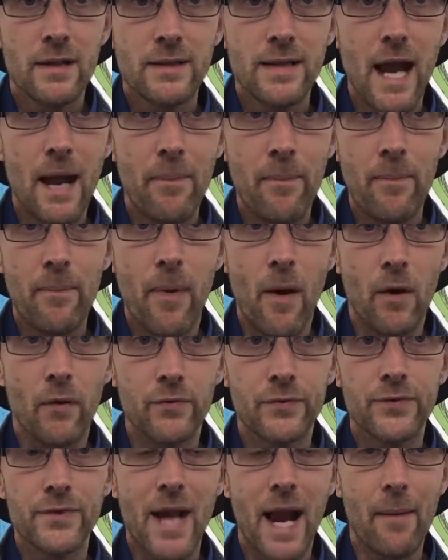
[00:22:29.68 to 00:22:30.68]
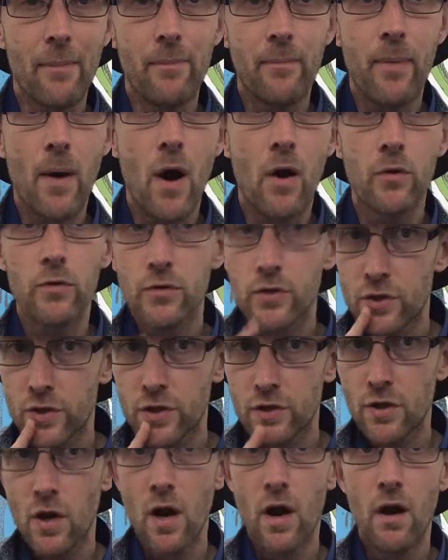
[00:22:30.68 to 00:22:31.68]
Tadpole, tadpole,
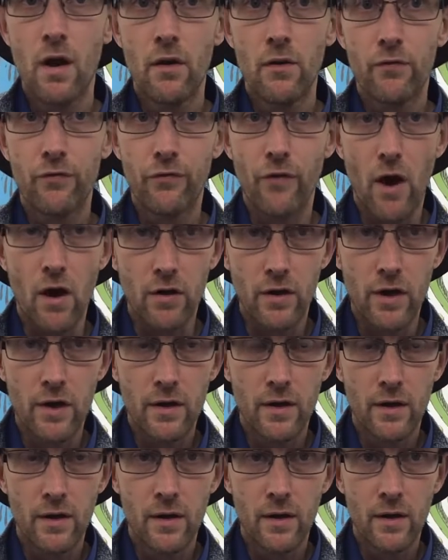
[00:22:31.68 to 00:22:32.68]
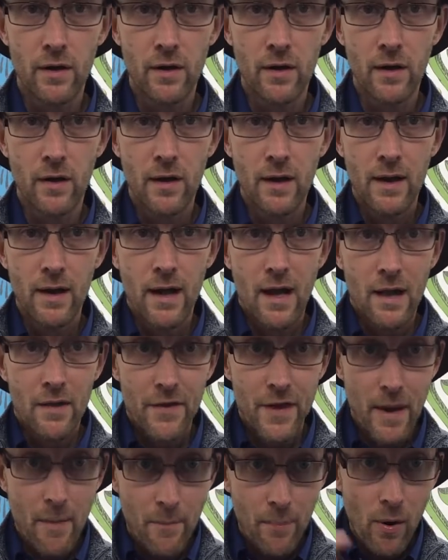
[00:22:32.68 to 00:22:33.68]
shh. Frog.
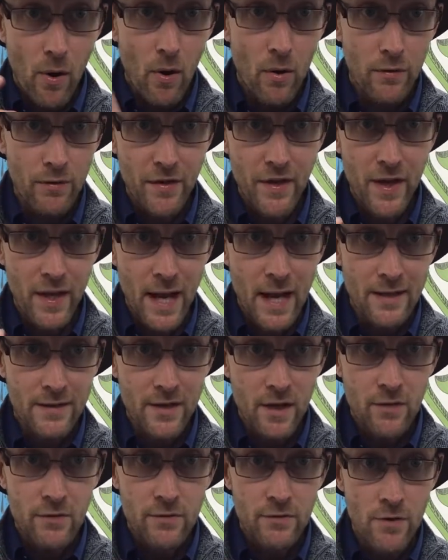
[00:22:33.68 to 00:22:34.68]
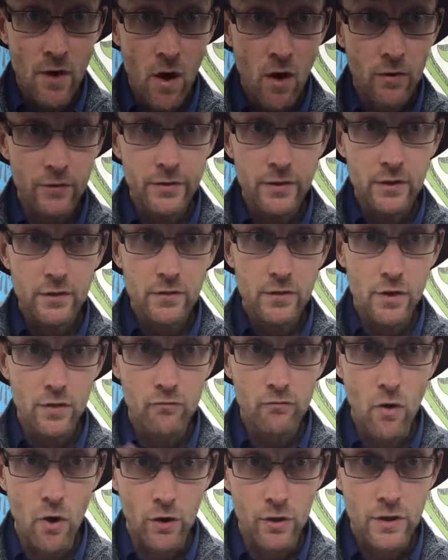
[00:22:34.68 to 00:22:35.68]
The important thing is not to
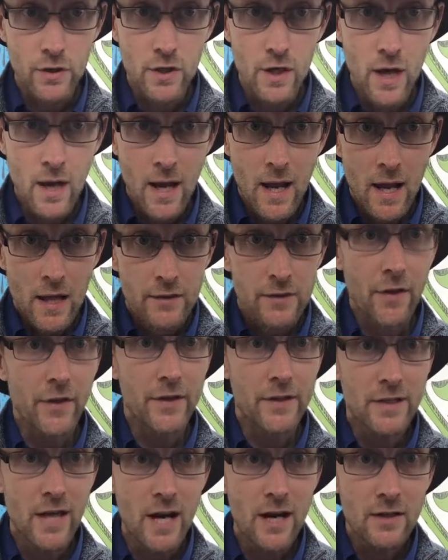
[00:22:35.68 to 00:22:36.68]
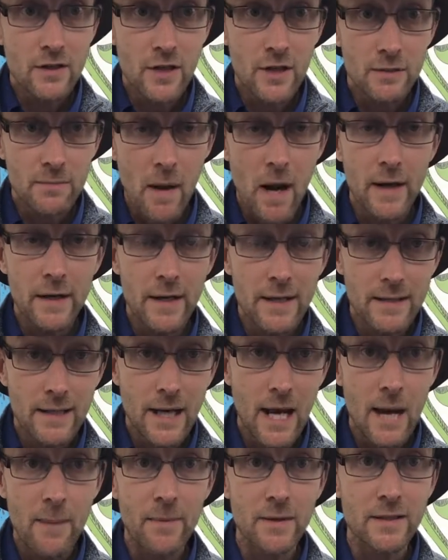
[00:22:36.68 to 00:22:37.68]
rush. So the teachers might need to
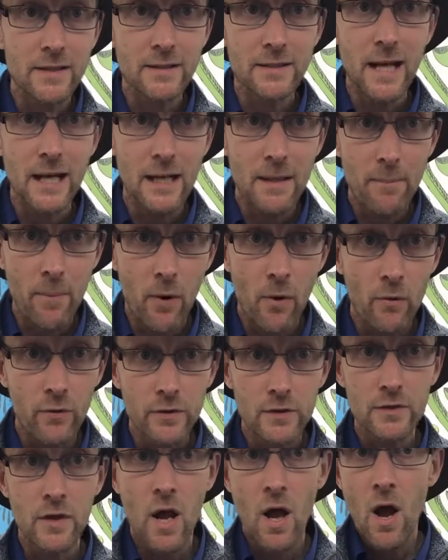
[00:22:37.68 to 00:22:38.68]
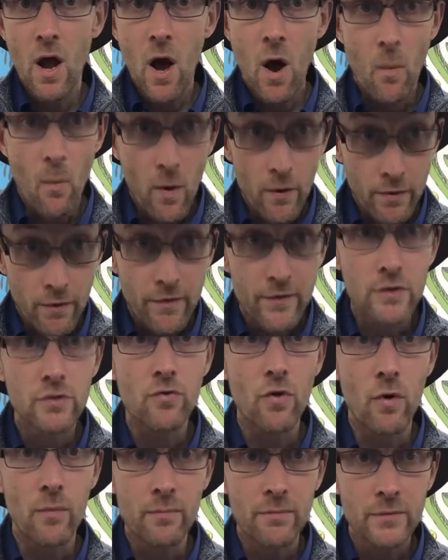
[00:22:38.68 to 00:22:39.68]
keep a steady pulse on one of the
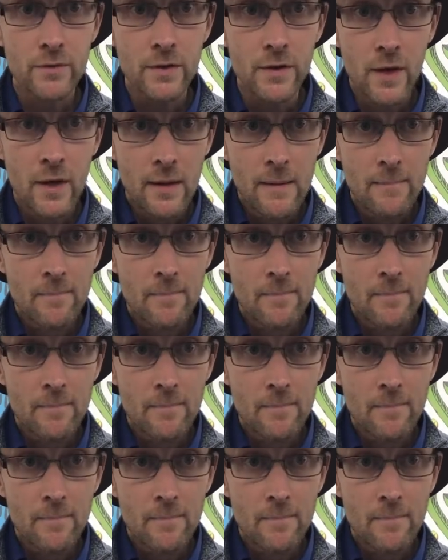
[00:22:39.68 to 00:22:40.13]
drums